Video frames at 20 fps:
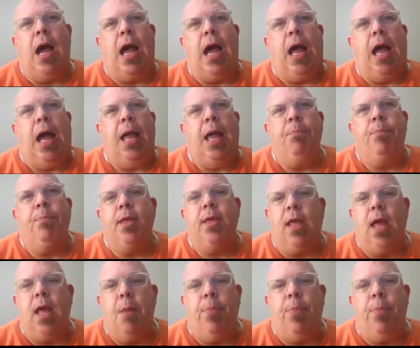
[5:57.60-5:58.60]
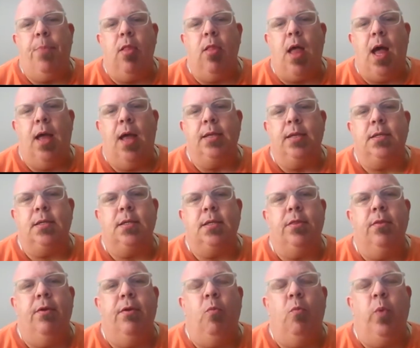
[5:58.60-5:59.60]
I pick up a lot
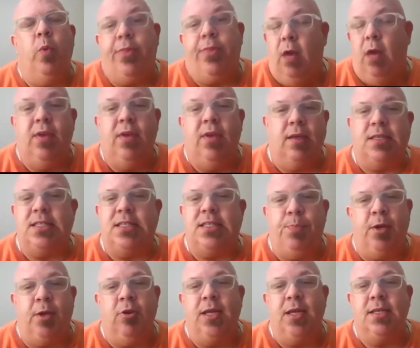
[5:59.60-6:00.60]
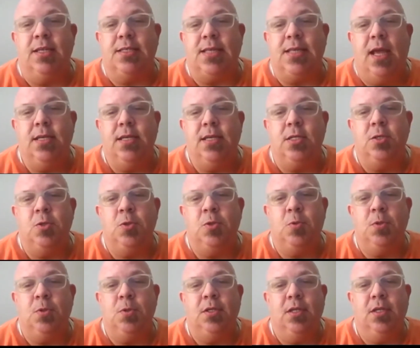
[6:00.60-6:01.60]
with every experience I
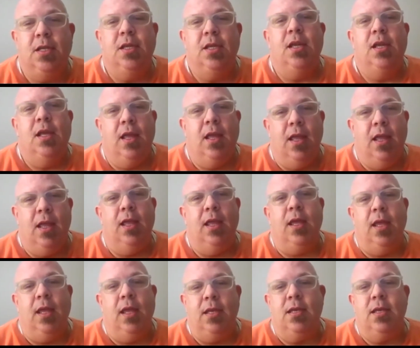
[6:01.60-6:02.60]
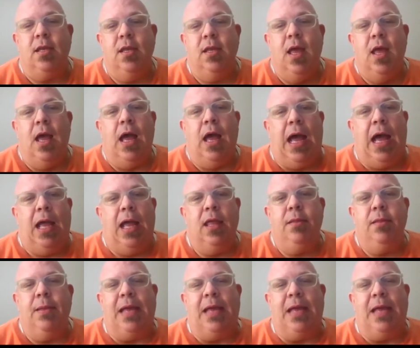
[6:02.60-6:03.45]
do, and I